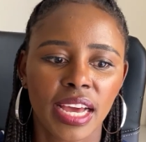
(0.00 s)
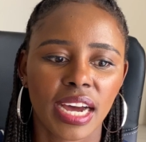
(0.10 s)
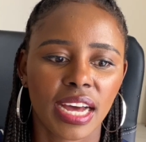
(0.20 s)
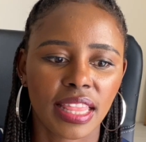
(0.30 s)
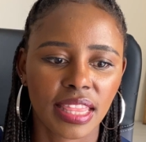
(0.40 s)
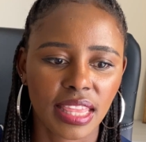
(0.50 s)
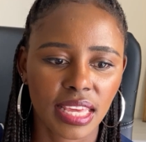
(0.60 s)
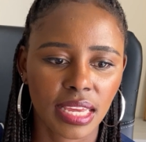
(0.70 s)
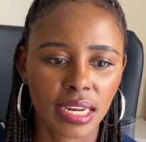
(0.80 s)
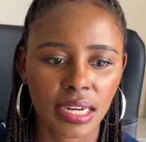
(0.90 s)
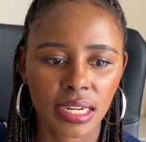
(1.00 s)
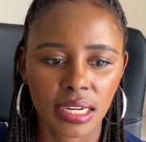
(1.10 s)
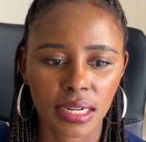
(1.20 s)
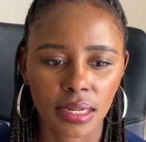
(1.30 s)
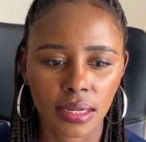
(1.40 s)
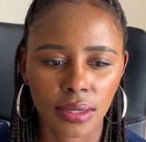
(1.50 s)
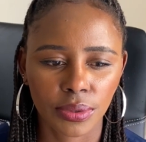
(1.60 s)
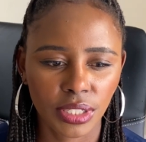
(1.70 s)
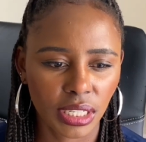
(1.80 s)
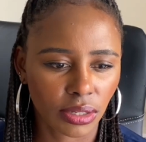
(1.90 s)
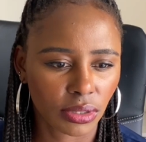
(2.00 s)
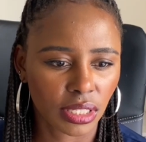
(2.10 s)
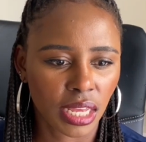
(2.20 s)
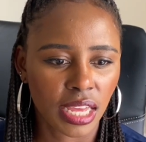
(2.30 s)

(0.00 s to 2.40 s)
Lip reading: And then what else?